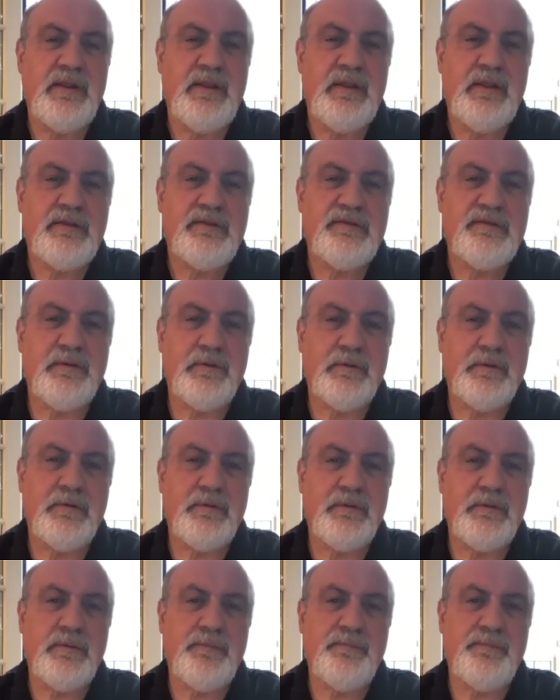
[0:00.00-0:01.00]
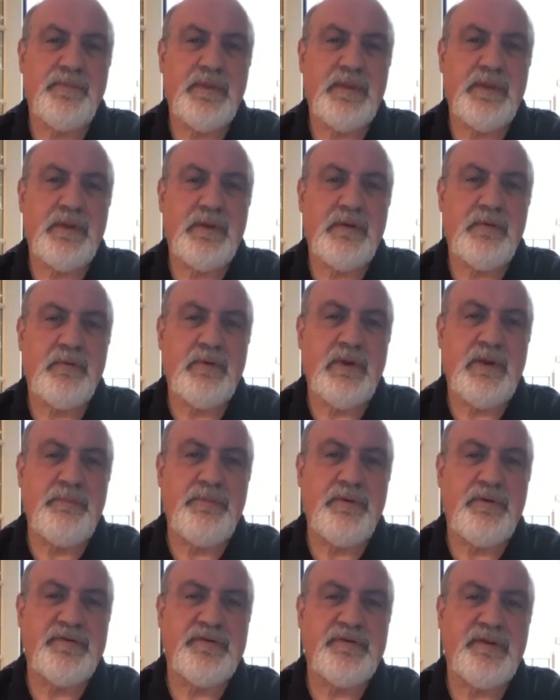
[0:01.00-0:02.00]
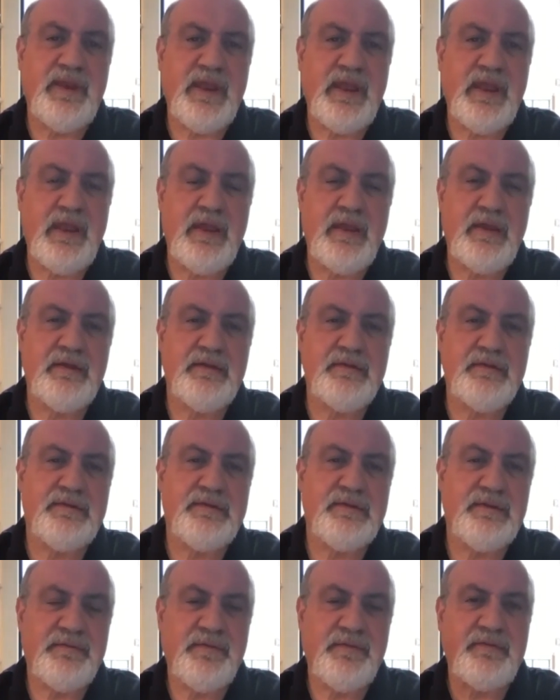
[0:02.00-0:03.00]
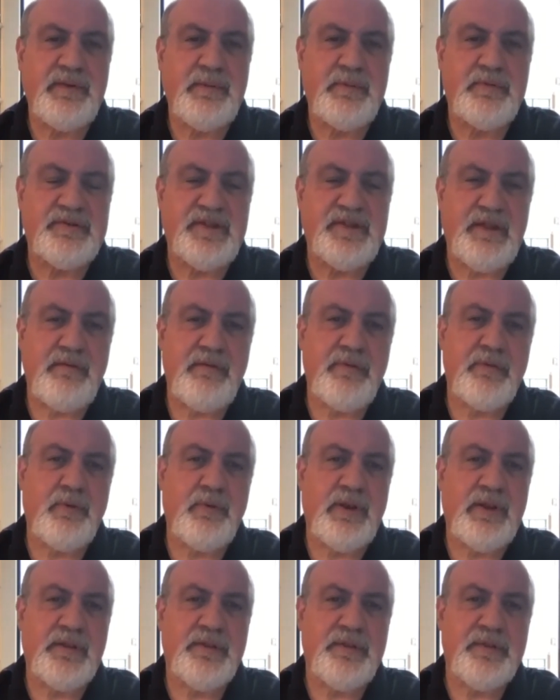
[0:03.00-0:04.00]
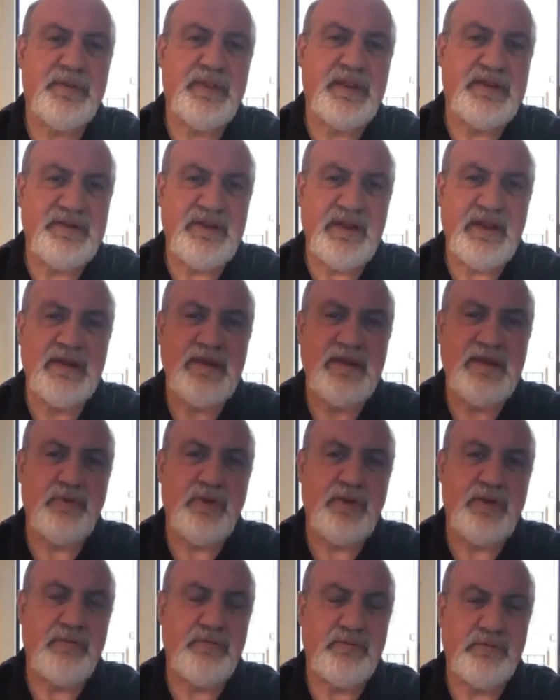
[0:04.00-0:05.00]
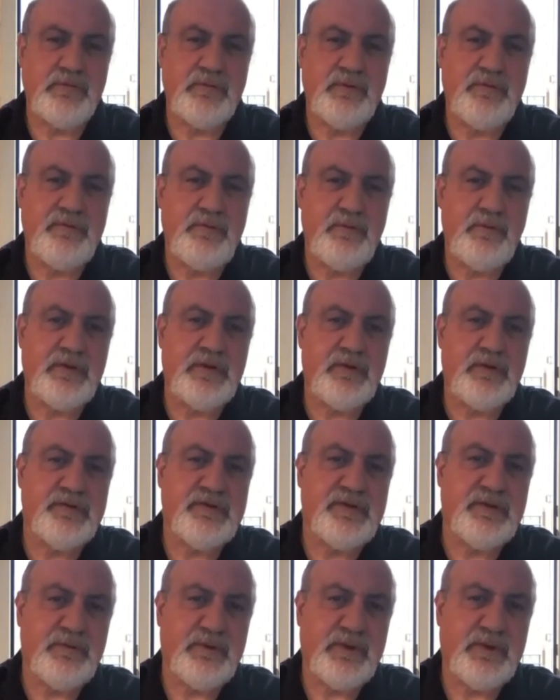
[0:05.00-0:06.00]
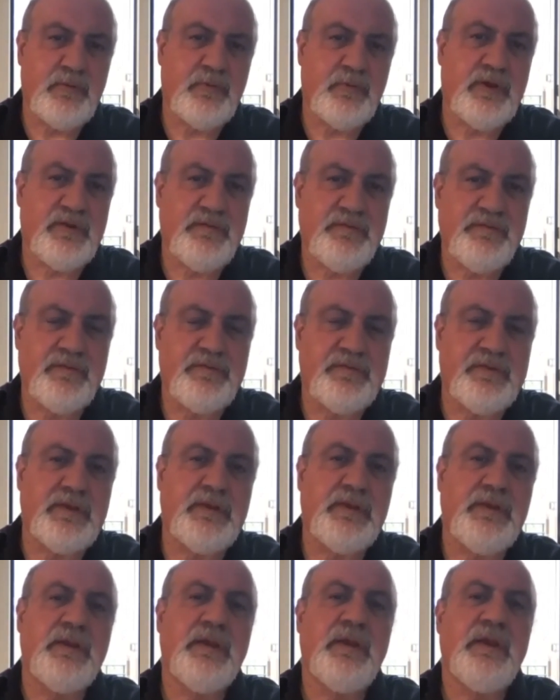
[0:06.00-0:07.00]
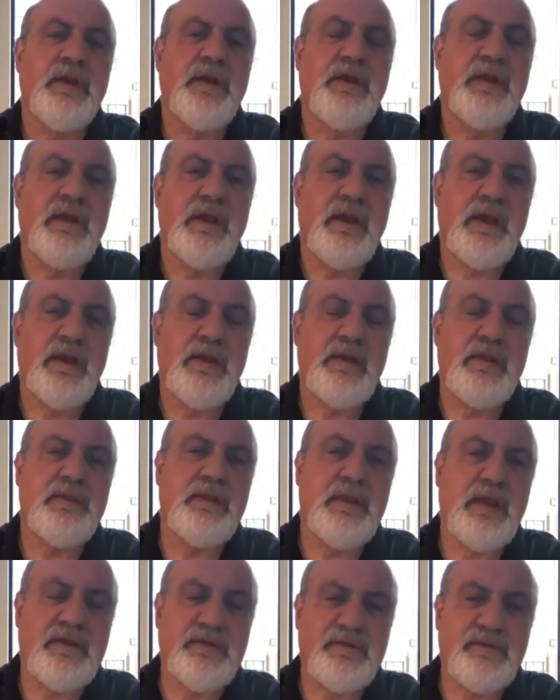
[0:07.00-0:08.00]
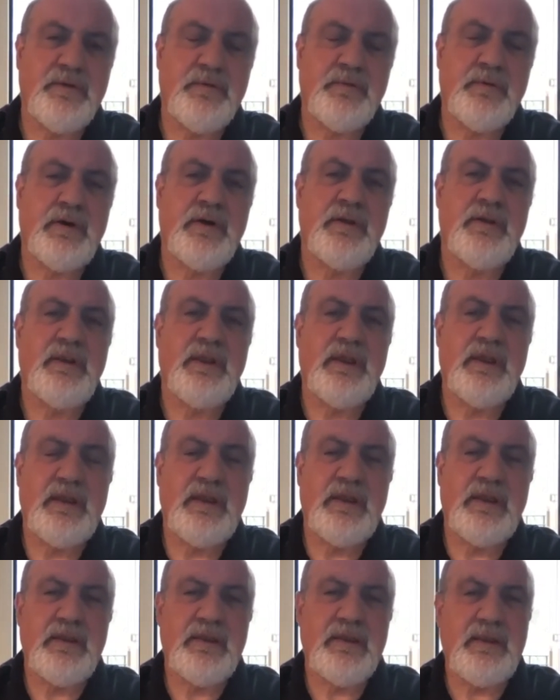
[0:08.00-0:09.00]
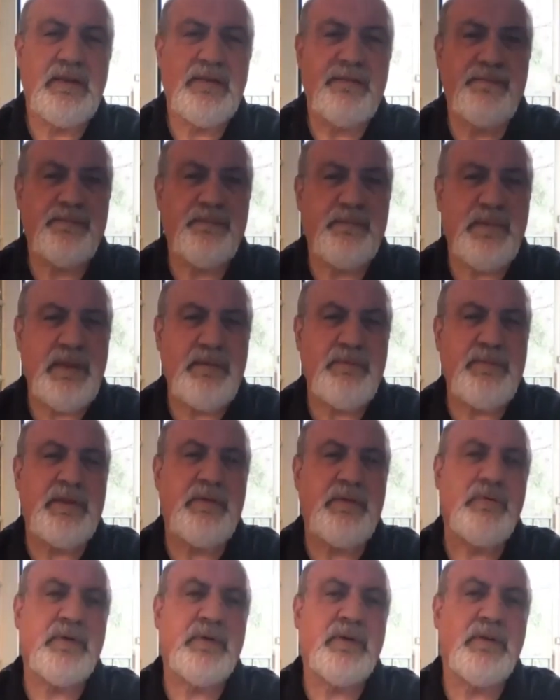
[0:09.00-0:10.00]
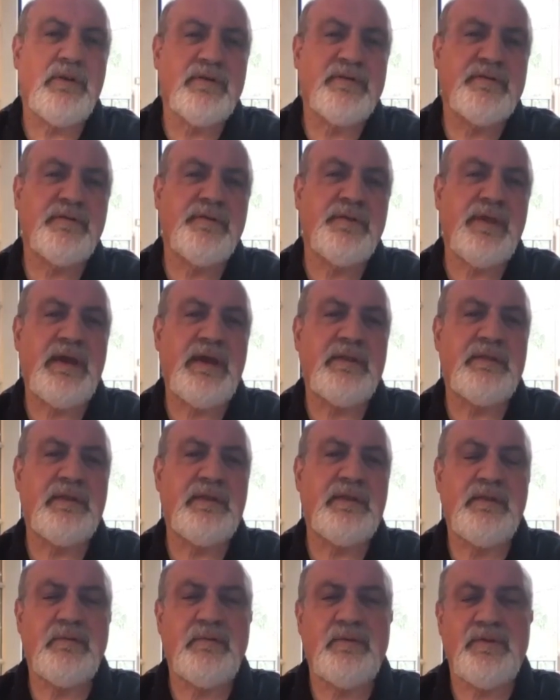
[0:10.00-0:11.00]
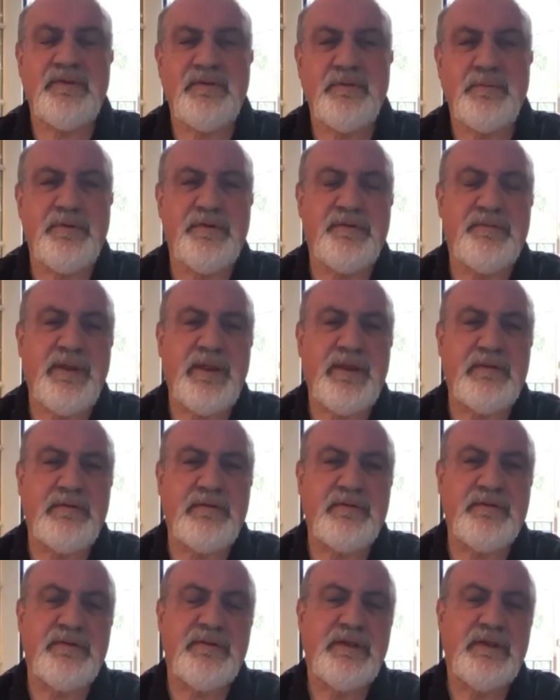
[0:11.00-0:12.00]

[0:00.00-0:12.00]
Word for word: So uh, one person has 50% of the wealth. That's the 80 20 rule. If you recurse it, you get 150, and, and so on. And maybe we're close to that uh, with super spreaders.